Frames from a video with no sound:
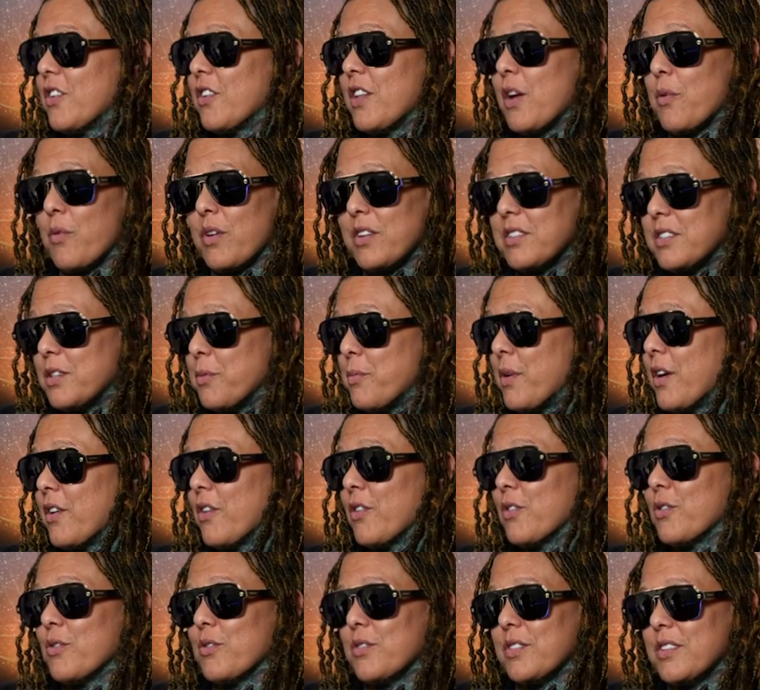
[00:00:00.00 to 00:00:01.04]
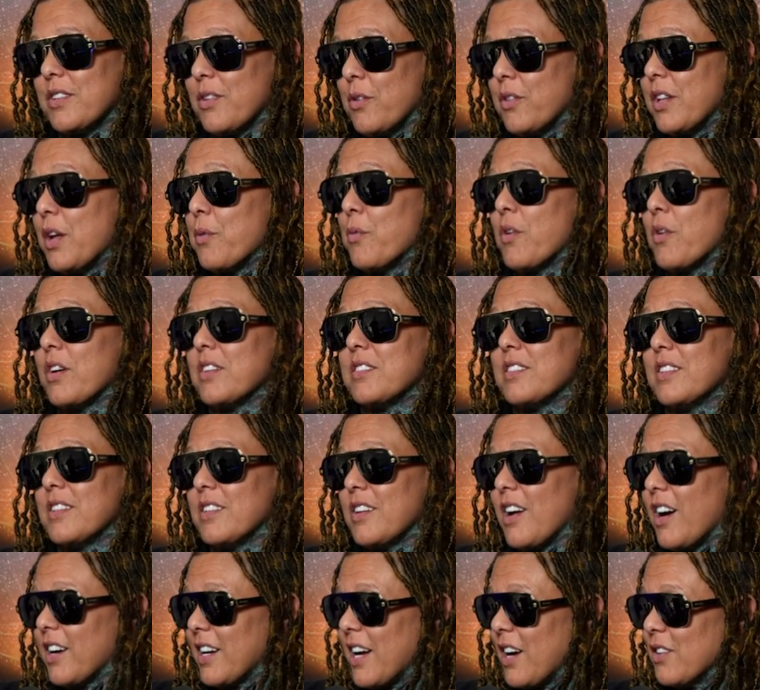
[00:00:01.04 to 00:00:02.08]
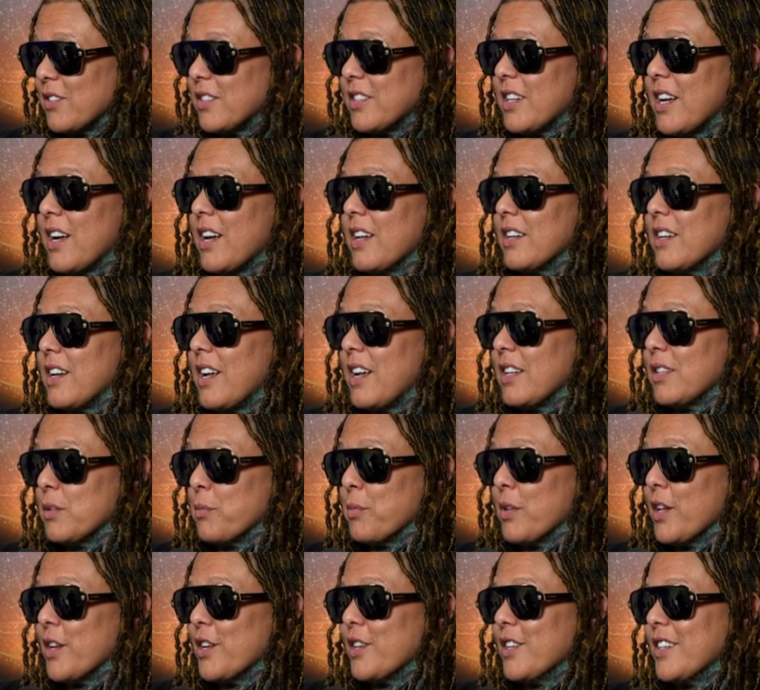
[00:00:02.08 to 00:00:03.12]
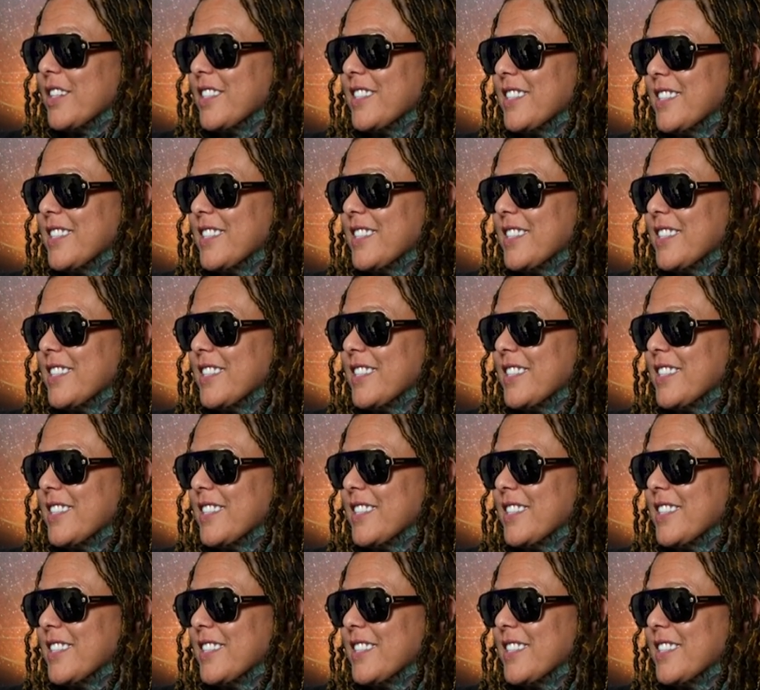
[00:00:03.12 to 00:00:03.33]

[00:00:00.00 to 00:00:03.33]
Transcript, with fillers: there that want to see bare knuckle and, and they want to see the knockouts and and the blood.